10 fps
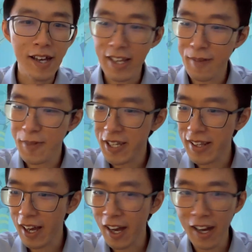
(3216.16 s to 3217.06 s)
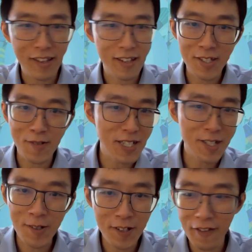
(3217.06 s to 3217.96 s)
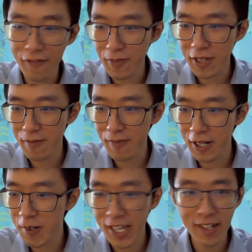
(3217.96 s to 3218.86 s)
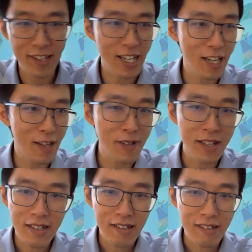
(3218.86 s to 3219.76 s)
And I mean, there's so much to go on from here, but looking at the time,